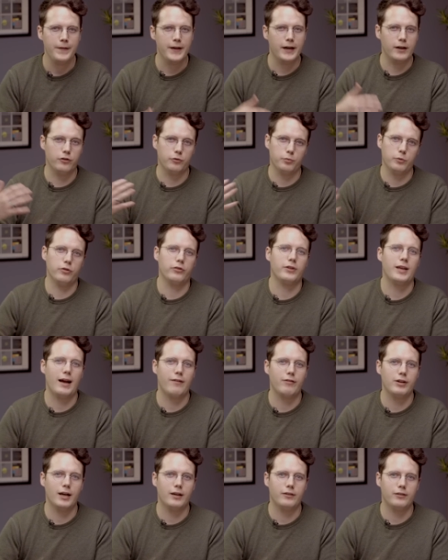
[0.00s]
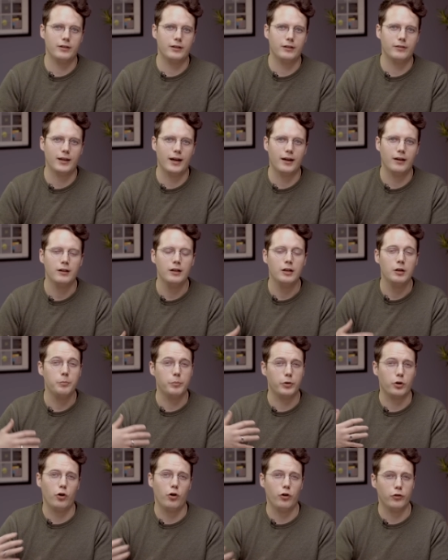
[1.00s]
and it's worth caveating that
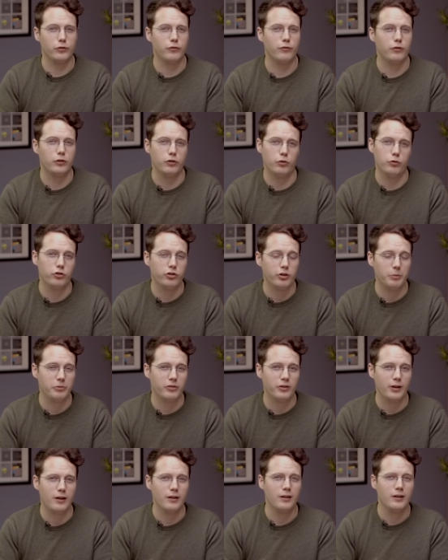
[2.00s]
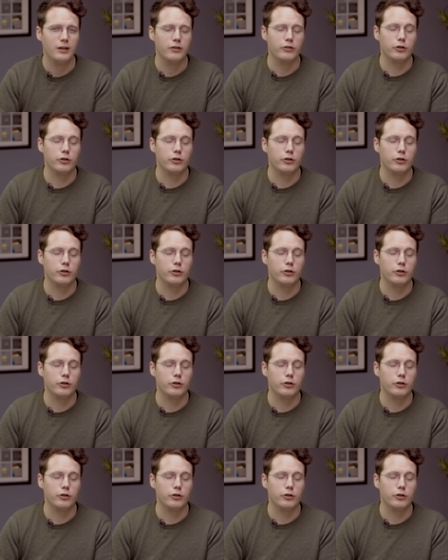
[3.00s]
because of the new chipset,